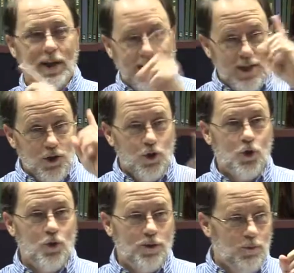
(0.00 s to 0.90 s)
he
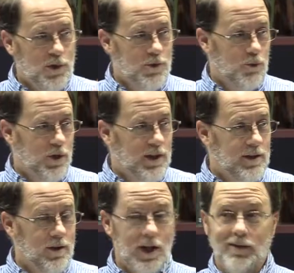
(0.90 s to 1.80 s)
knew what were in
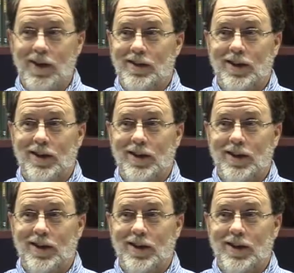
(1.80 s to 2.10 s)
their life.